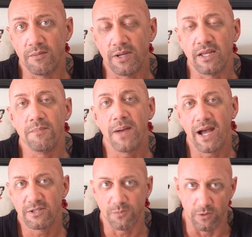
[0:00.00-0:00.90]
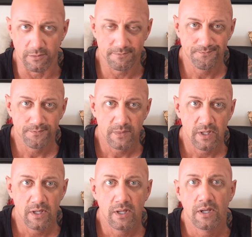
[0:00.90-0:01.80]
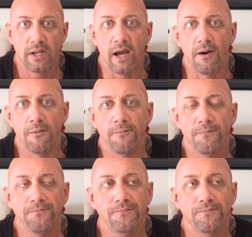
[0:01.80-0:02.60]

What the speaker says: I'm getting a passport. Now,